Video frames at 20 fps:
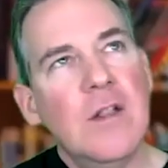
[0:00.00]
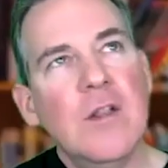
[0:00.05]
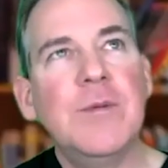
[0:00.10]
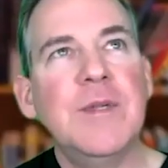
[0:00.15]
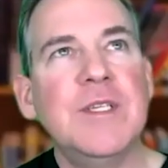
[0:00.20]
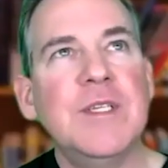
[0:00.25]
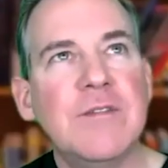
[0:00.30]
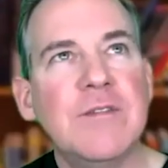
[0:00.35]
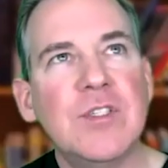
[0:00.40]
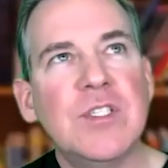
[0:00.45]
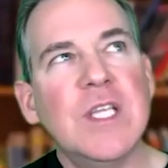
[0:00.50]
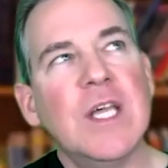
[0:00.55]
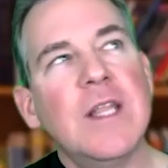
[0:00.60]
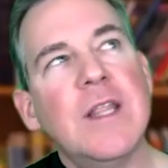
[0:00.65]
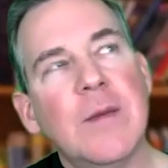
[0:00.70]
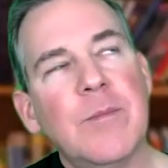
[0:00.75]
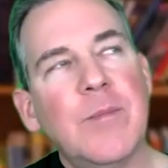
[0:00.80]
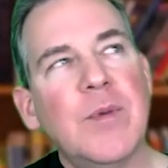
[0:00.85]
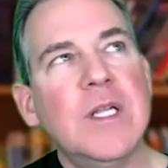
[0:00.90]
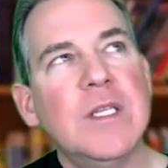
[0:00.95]
nobody's ever said
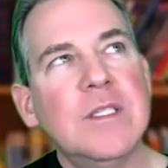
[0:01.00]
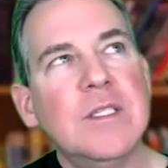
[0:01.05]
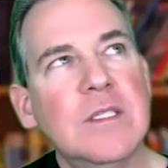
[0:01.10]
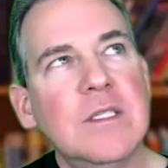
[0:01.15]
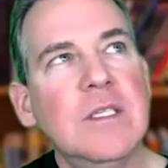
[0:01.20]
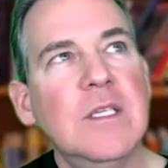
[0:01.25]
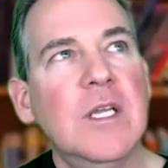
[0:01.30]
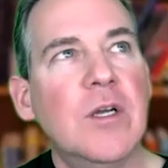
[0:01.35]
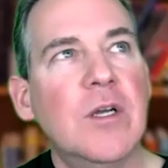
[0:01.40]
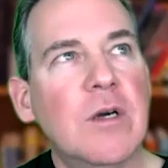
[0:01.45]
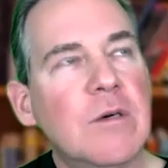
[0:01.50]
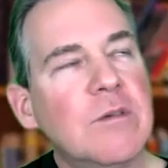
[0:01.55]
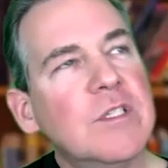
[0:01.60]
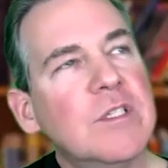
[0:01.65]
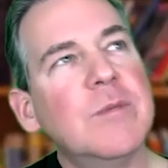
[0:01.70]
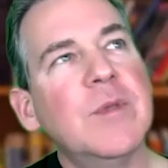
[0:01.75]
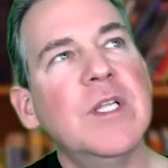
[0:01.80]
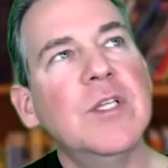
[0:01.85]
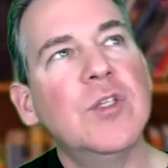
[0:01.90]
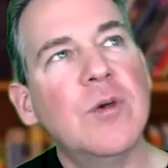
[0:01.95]
that, but it, you know,
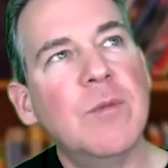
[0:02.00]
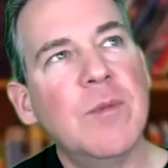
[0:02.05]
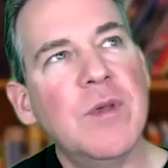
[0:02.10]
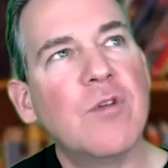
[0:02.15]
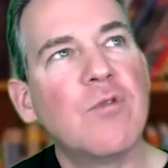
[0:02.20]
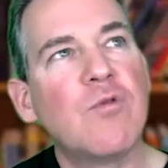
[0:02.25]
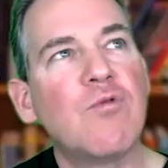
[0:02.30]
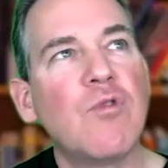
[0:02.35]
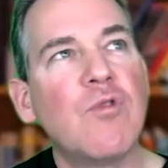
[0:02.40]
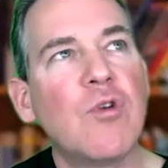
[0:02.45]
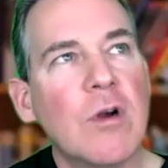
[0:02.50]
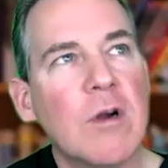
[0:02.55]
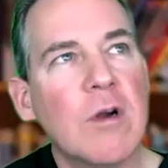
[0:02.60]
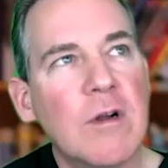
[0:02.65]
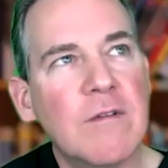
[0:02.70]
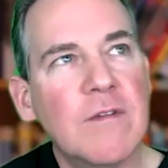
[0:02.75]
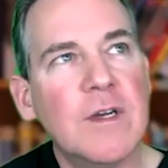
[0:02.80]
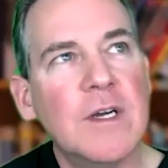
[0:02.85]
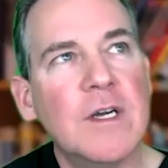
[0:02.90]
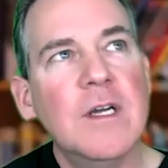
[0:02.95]
somebody told me the roar
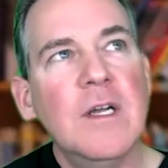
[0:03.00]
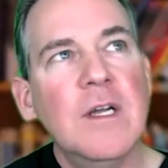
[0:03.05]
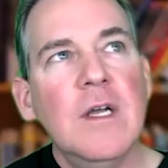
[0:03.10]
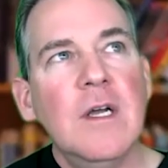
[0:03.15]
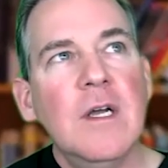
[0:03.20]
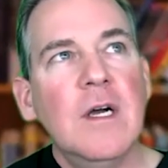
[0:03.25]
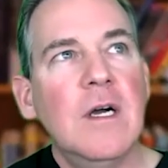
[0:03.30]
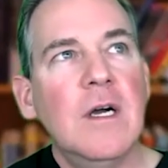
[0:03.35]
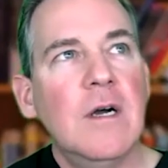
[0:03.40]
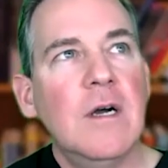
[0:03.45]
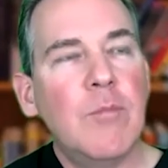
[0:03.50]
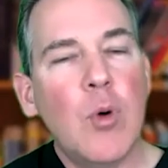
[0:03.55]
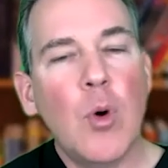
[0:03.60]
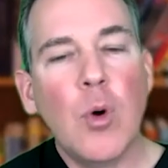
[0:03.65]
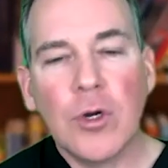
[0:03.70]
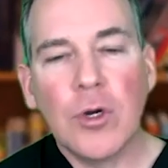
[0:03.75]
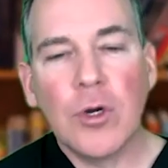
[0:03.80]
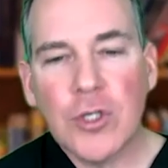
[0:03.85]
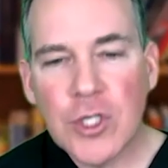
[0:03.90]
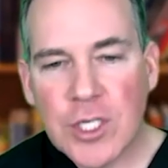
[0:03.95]
of a a
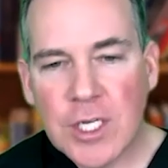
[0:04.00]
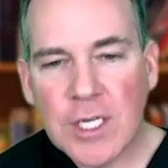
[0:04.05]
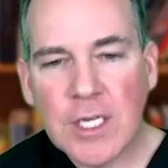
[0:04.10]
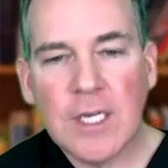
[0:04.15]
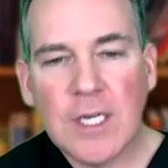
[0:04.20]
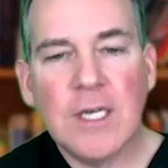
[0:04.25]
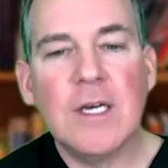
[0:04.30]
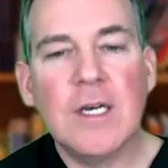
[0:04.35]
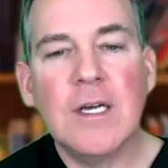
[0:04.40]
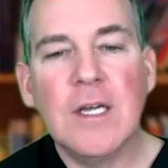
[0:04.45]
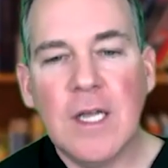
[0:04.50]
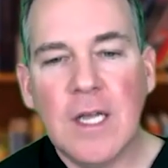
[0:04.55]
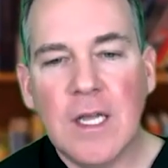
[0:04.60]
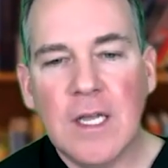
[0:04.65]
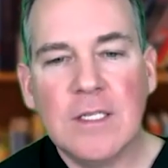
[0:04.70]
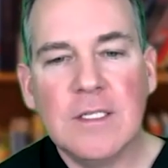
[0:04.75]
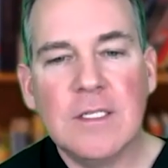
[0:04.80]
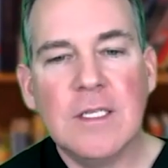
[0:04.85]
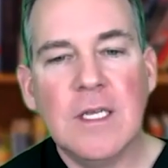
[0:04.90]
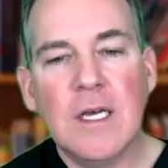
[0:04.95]
Porsche
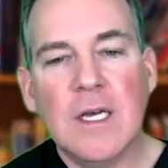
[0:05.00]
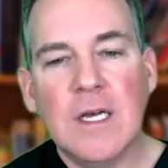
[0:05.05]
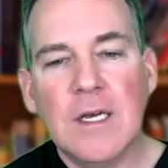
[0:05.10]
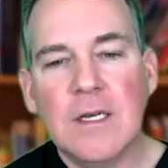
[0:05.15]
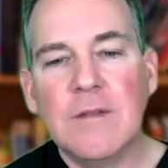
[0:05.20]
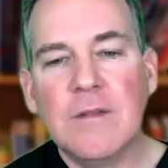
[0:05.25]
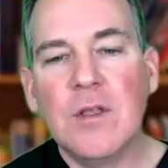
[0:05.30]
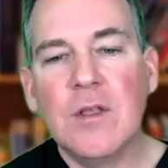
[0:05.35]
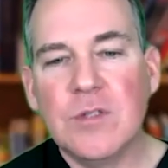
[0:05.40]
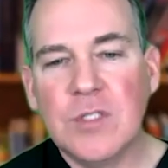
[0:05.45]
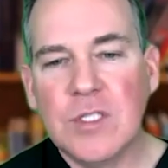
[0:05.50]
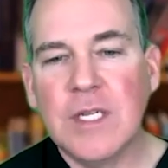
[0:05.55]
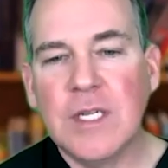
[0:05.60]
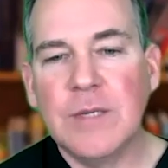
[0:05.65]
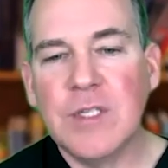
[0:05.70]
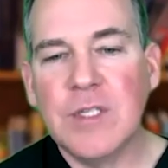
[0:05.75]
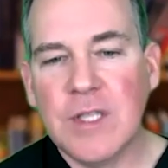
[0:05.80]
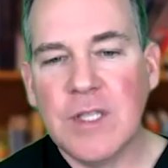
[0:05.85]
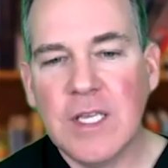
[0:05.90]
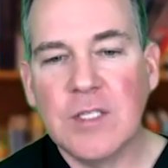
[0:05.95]
and uh, those
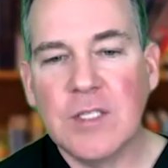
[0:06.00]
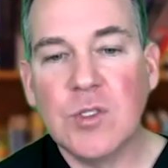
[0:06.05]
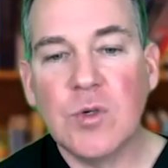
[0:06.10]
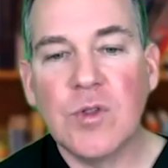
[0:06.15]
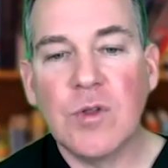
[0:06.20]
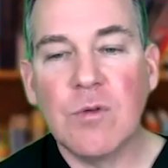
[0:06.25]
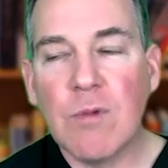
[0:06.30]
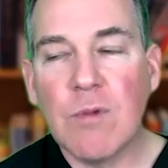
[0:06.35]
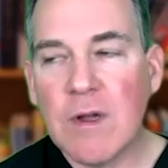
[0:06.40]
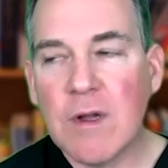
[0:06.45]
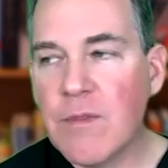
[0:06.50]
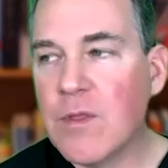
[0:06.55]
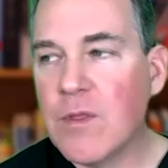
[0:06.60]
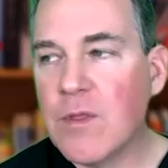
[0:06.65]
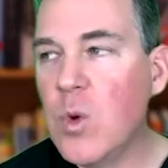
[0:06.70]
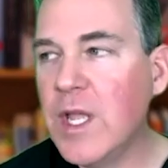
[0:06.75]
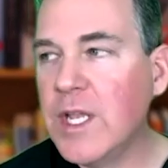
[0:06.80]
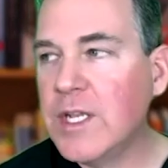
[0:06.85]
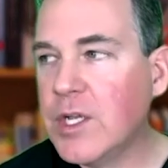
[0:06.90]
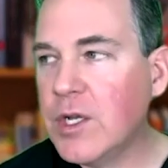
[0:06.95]
types of things, or the the
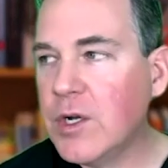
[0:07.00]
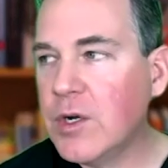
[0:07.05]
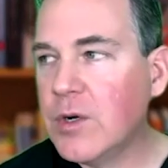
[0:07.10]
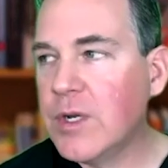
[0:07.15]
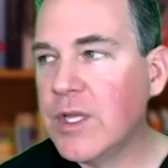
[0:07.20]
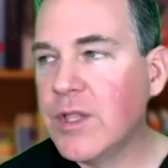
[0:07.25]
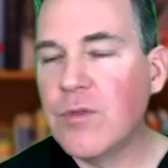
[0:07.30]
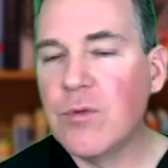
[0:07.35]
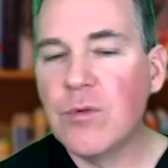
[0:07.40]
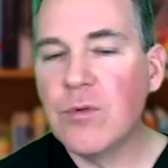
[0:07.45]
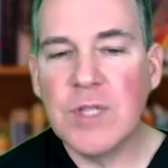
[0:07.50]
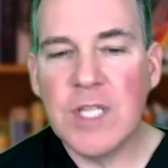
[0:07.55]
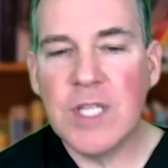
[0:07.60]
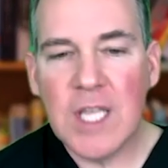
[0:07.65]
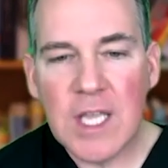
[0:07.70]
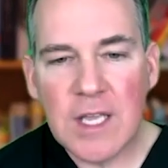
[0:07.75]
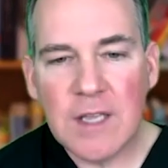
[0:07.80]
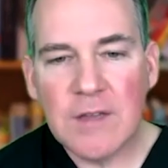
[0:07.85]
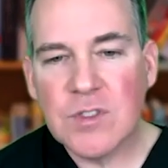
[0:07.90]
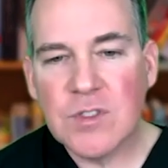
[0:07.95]
wind going through
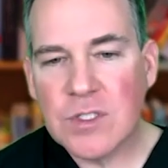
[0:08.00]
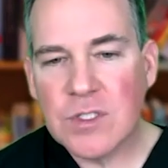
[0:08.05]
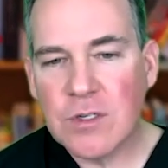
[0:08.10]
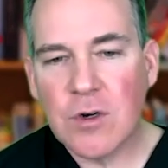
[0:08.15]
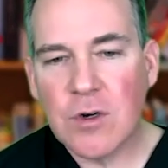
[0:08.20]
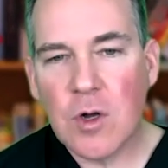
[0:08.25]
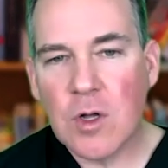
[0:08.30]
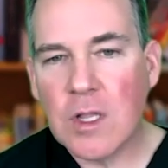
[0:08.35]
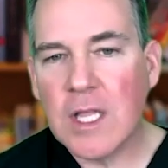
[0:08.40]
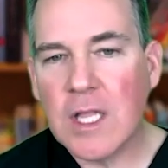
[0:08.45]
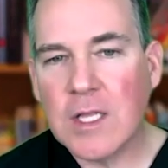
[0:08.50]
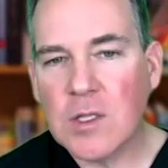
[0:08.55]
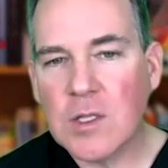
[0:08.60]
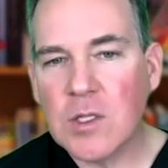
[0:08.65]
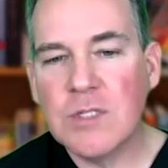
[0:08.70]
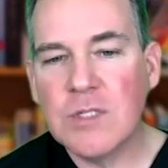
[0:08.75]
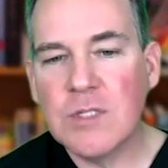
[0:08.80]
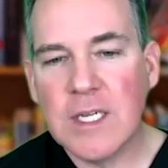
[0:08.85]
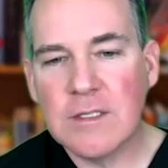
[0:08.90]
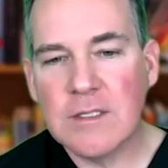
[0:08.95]
leaves. They're all like
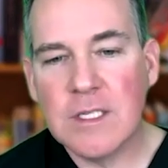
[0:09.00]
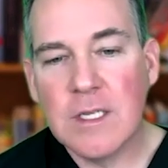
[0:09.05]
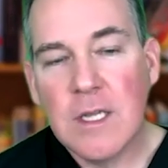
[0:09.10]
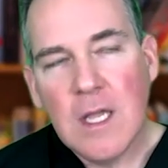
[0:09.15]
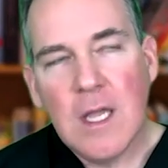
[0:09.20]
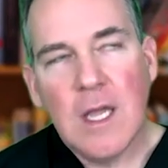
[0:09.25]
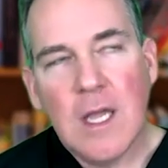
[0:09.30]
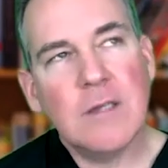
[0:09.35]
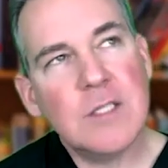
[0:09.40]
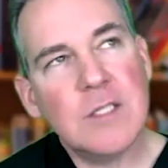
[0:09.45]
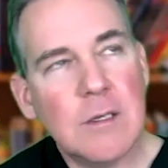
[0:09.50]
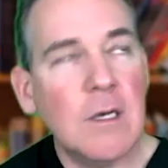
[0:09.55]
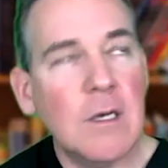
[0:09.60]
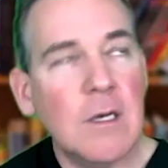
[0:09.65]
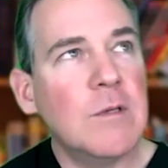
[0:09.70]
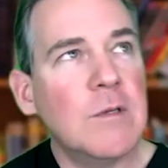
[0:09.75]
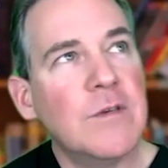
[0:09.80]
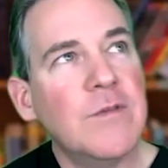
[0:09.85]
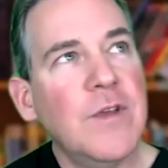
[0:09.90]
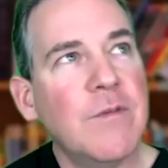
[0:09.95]
low tones. I was like, oh
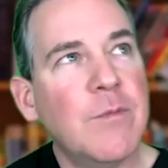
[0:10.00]
well, mm-hmm.